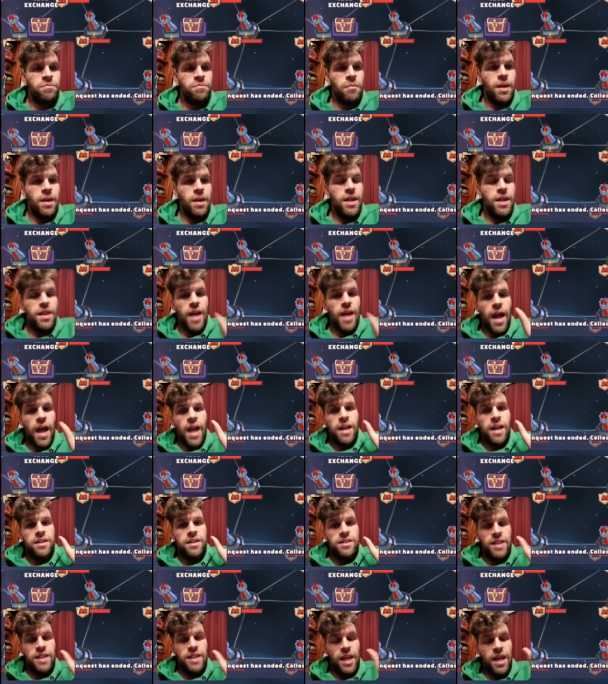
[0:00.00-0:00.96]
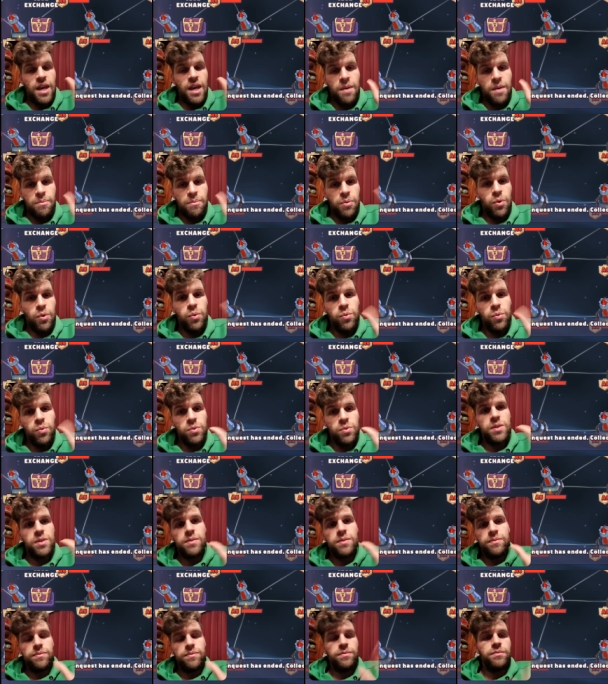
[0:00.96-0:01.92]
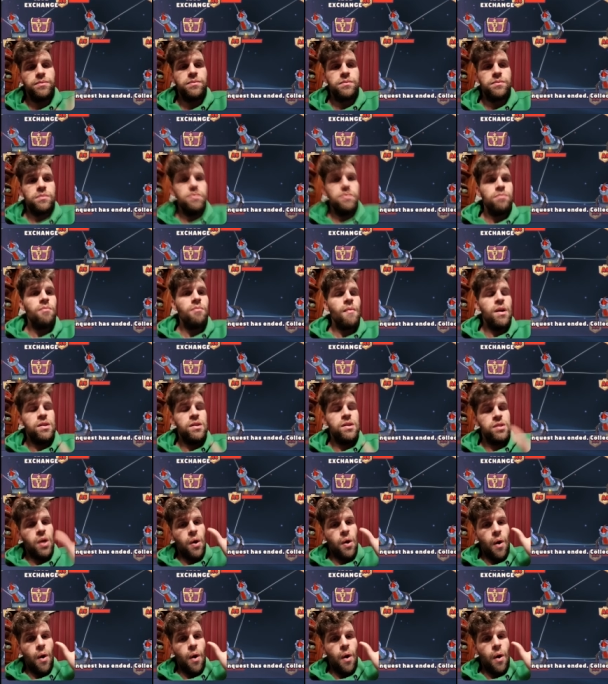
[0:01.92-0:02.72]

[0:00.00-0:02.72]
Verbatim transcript: Either add tier pools, so